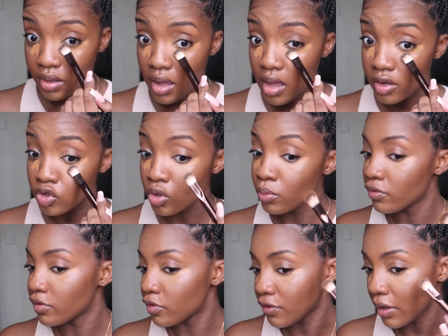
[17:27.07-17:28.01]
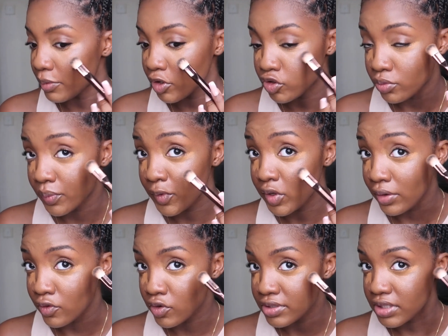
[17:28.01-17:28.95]
and don't move it far because remember you
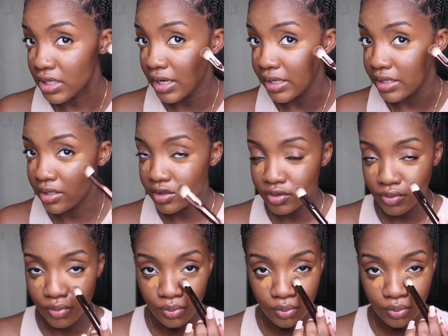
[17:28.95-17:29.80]
have concealer here too.